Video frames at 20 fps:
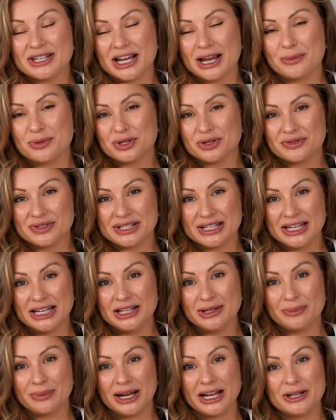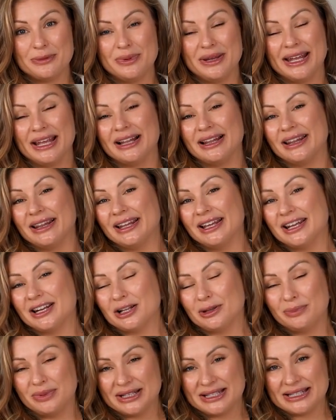types of skin might be a
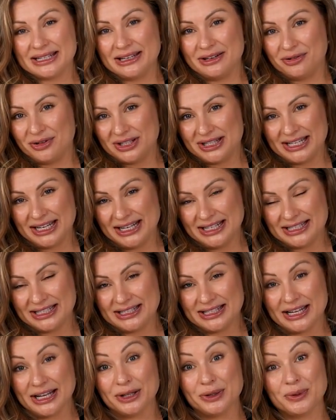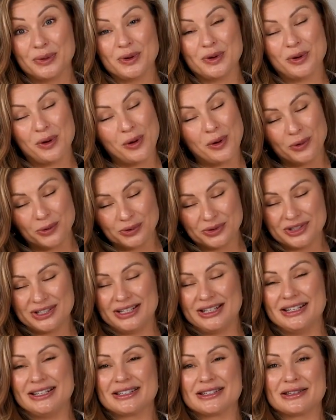little bit irritated, and cold
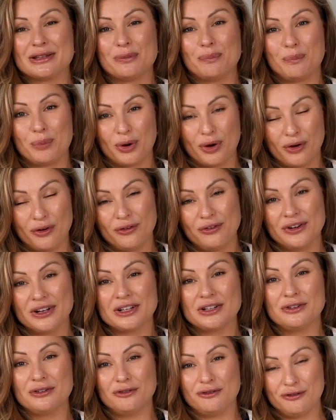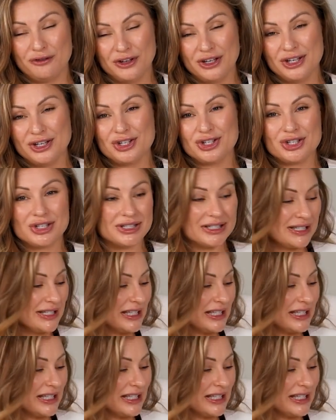is the perfect finishing